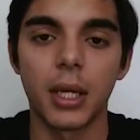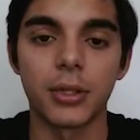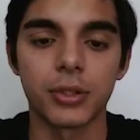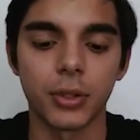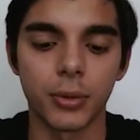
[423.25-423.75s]

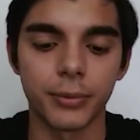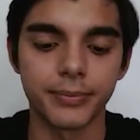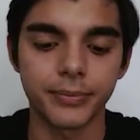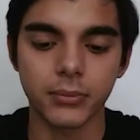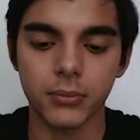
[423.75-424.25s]
And
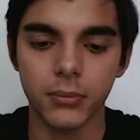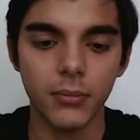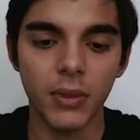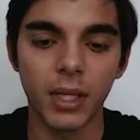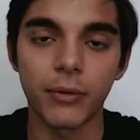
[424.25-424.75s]
so
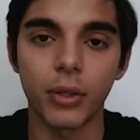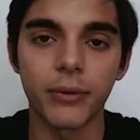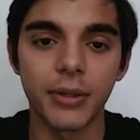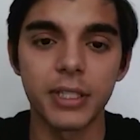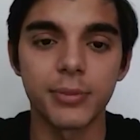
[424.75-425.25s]
if you're
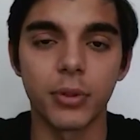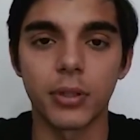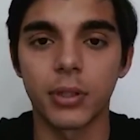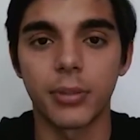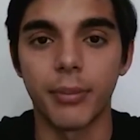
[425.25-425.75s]
on
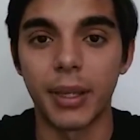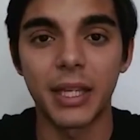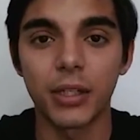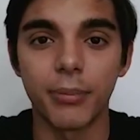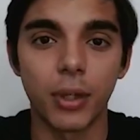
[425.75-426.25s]
Facebook
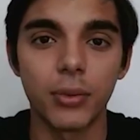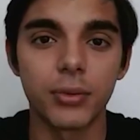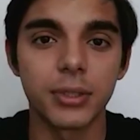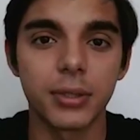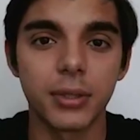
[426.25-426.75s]
making a
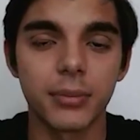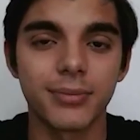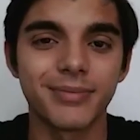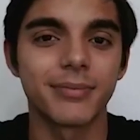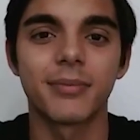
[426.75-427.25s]
post
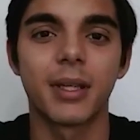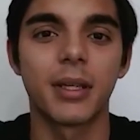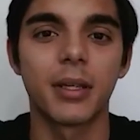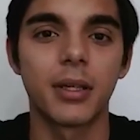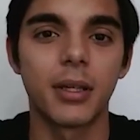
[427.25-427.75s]

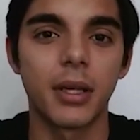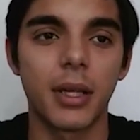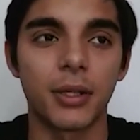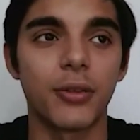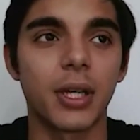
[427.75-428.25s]

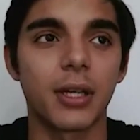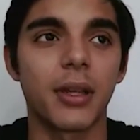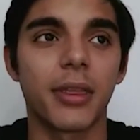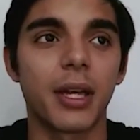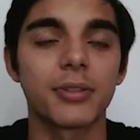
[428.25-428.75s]
and you
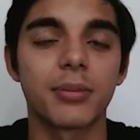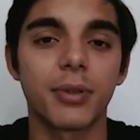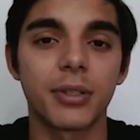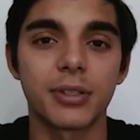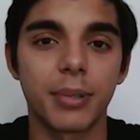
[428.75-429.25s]
got
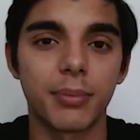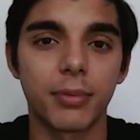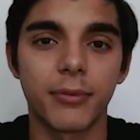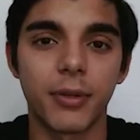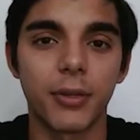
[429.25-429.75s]
1,000+
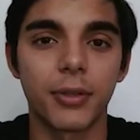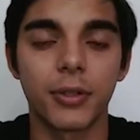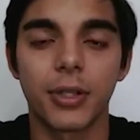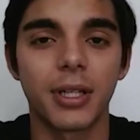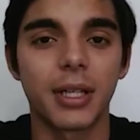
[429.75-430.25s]
people following,
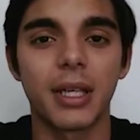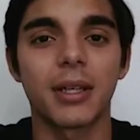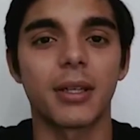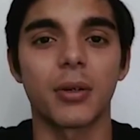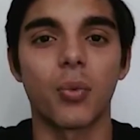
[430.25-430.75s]
you're going to
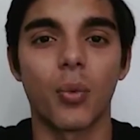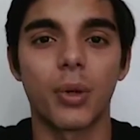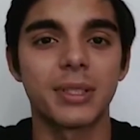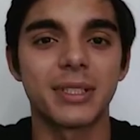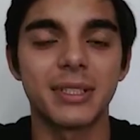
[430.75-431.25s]
get like
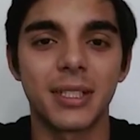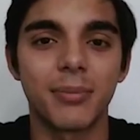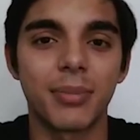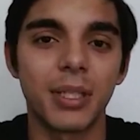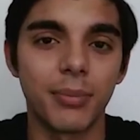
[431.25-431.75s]
1 to
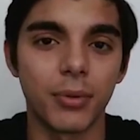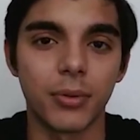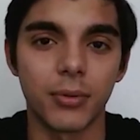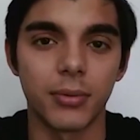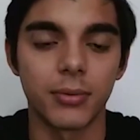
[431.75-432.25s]
10
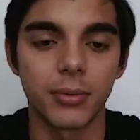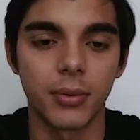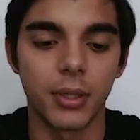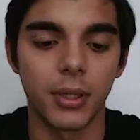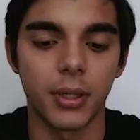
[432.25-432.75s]
people
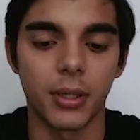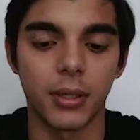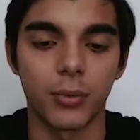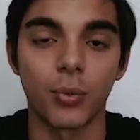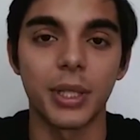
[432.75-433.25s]

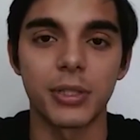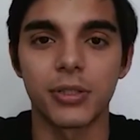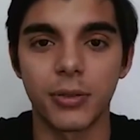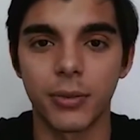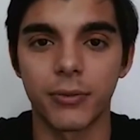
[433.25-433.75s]

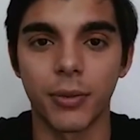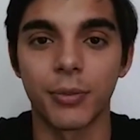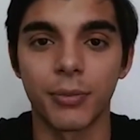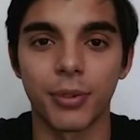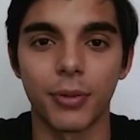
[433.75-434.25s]
reached
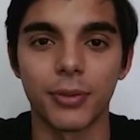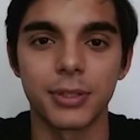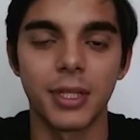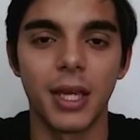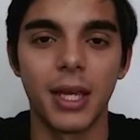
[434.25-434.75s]
from your
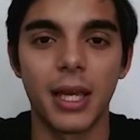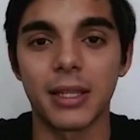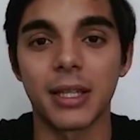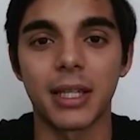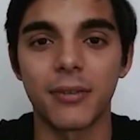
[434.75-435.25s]
post,
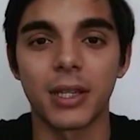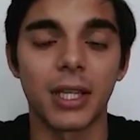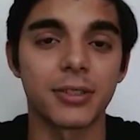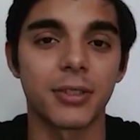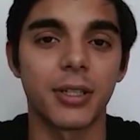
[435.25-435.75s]
and then even
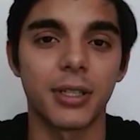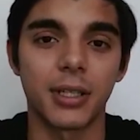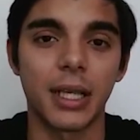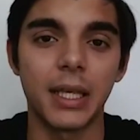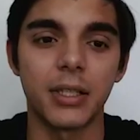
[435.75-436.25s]
less are going to
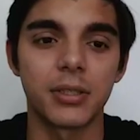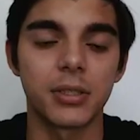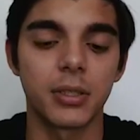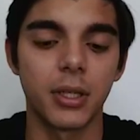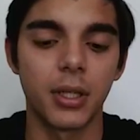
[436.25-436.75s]

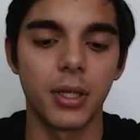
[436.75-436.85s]
engage.